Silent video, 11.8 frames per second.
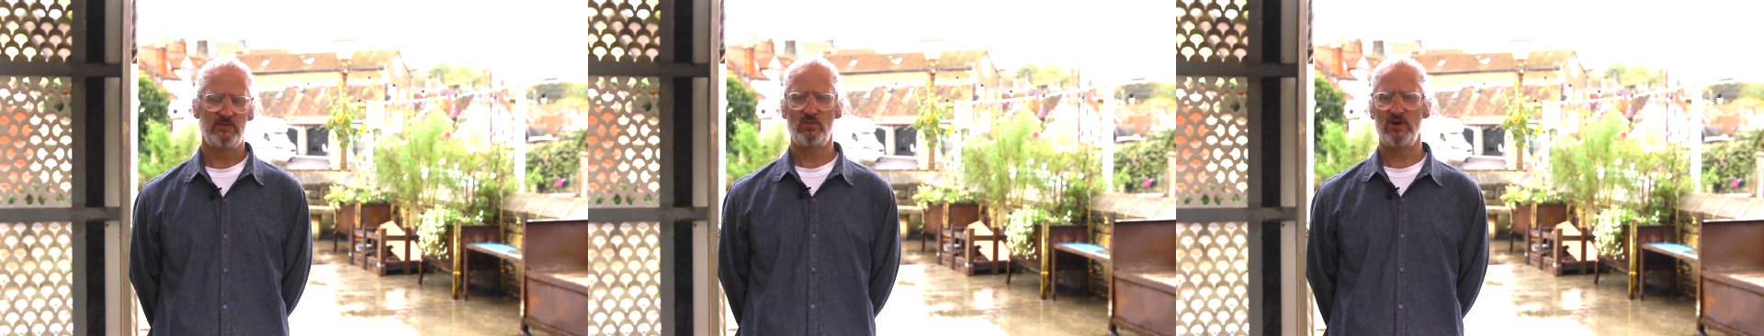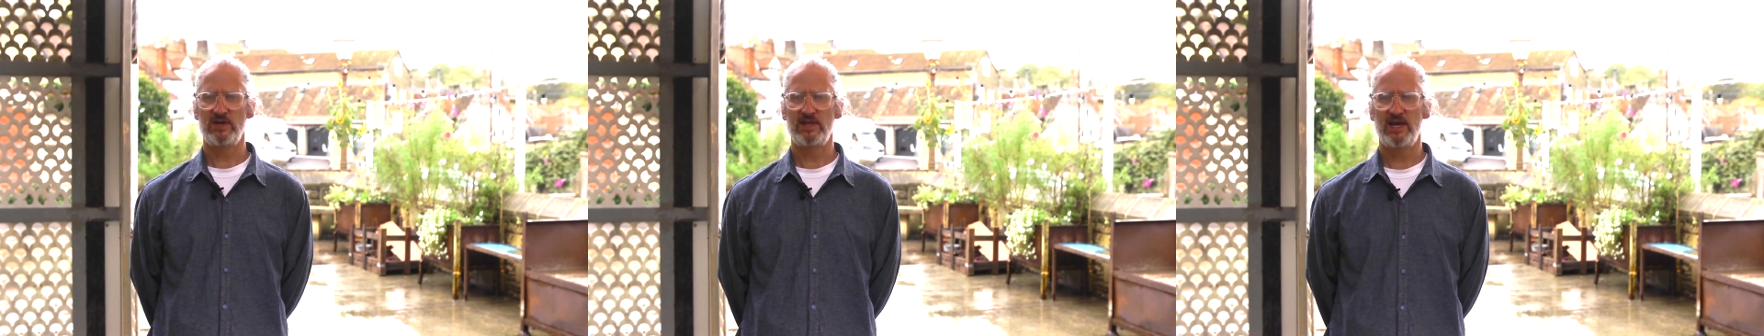
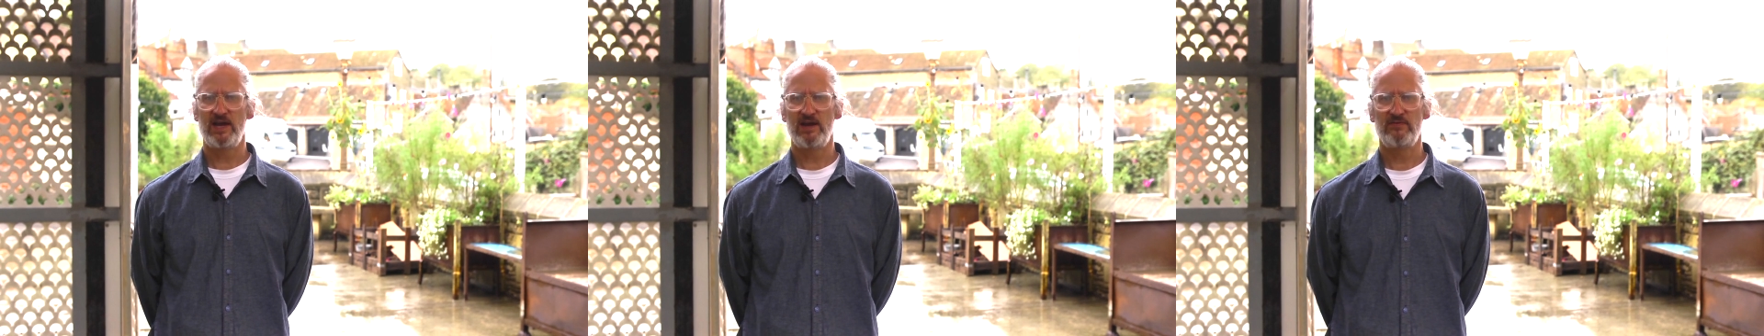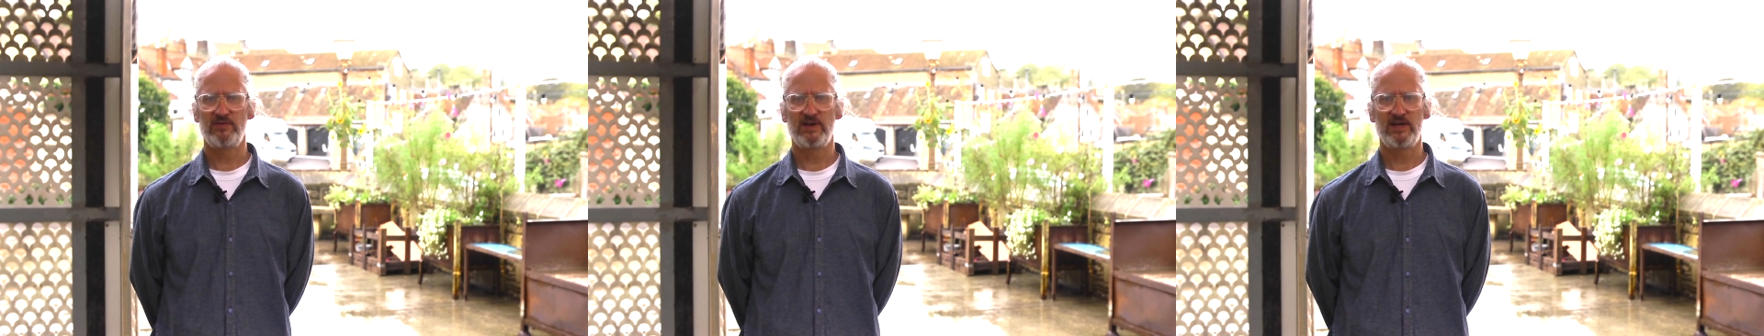worked there
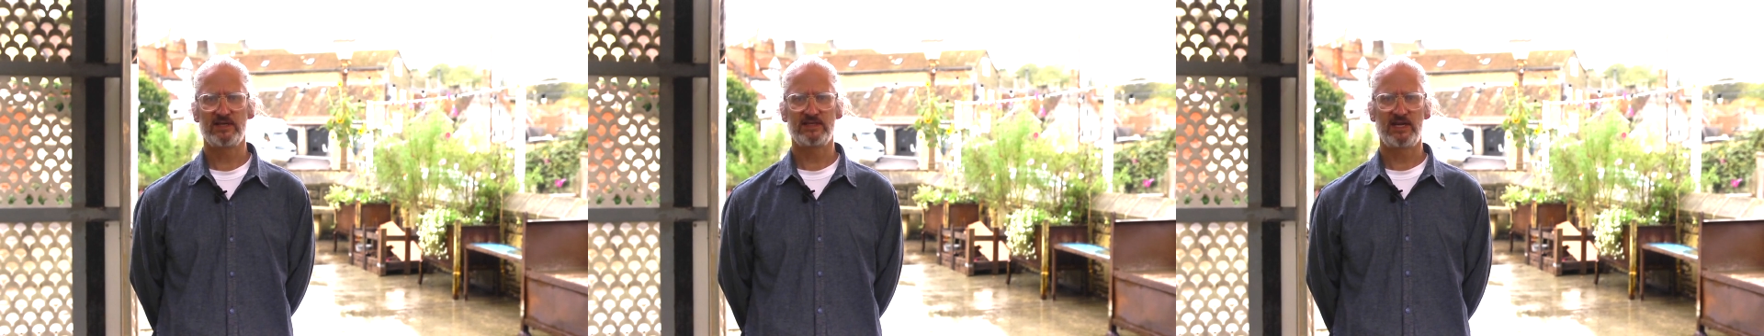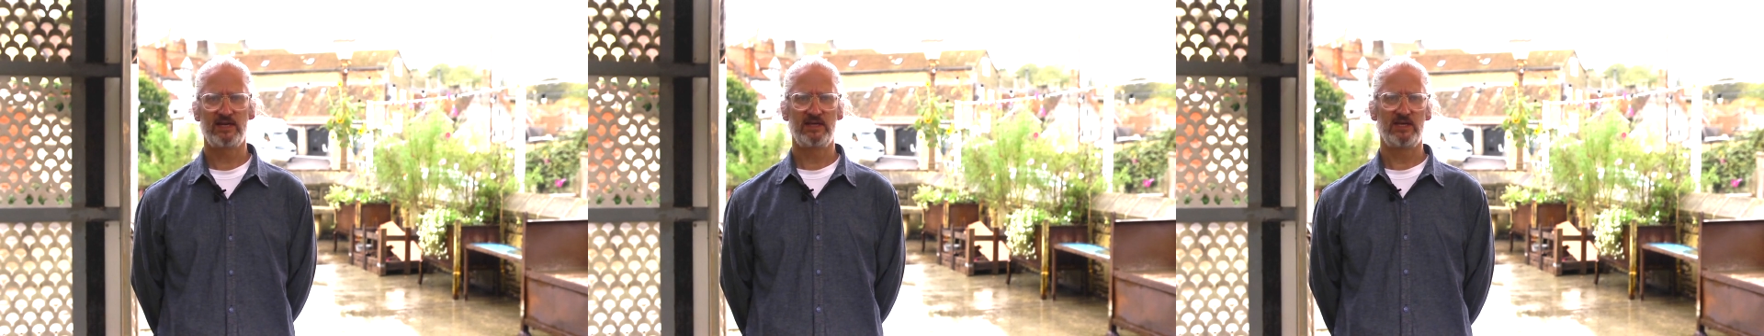for the last
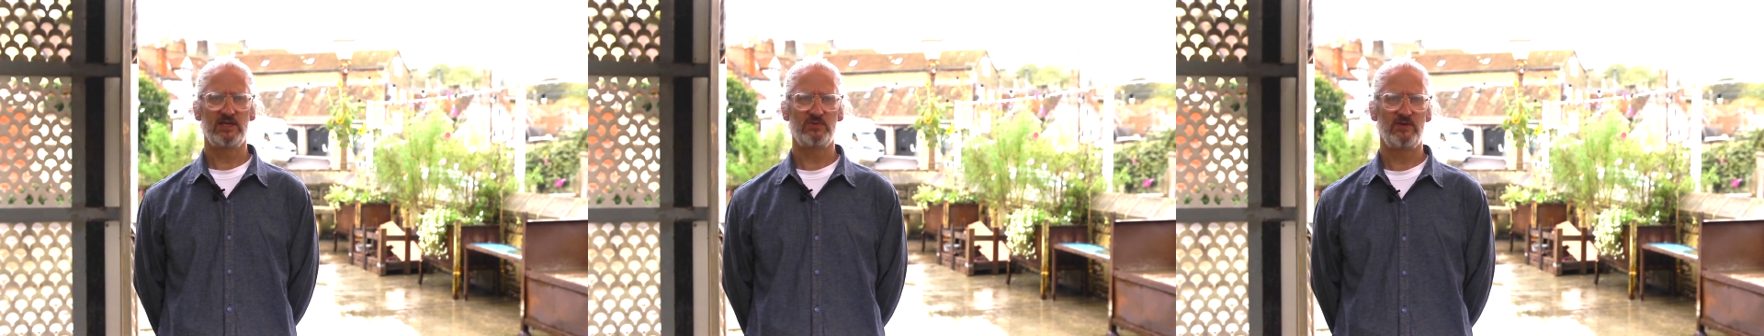10 years,